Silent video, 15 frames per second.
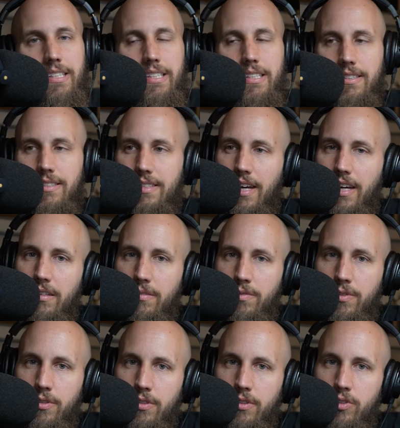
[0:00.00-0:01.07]
inside of
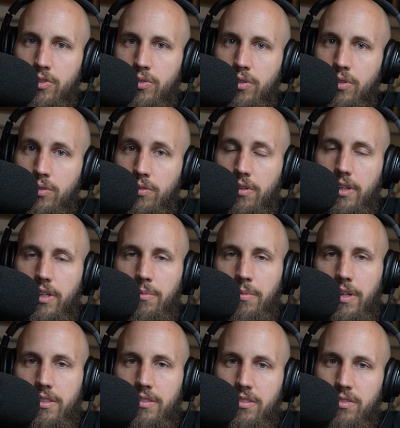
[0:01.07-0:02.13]
your control or
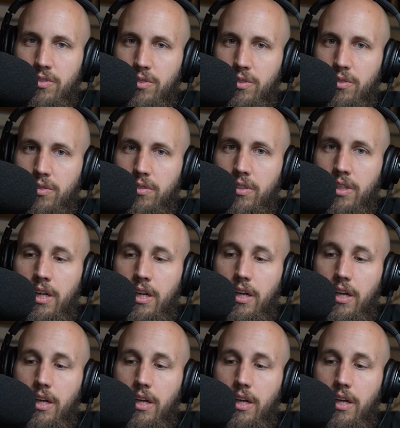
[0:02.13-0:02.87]
anybody's control